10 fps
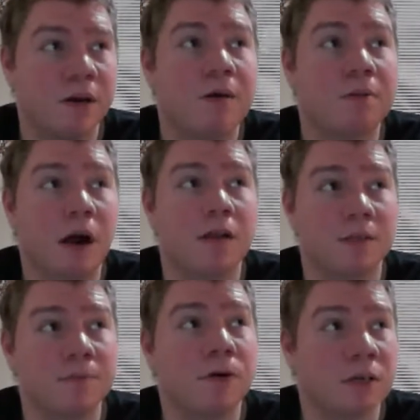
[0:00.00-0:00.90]
probably
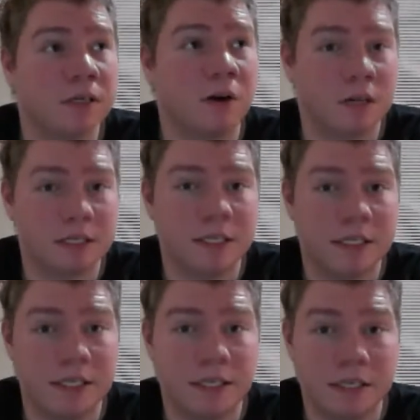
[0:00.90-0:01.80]
put it on
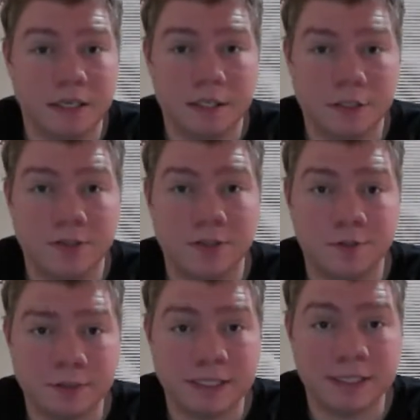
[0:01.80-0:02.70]
the
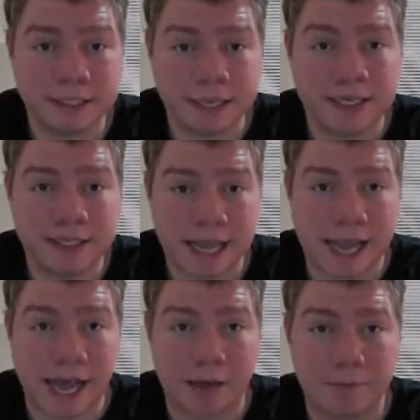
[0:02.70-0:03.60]
YouTube's kids app.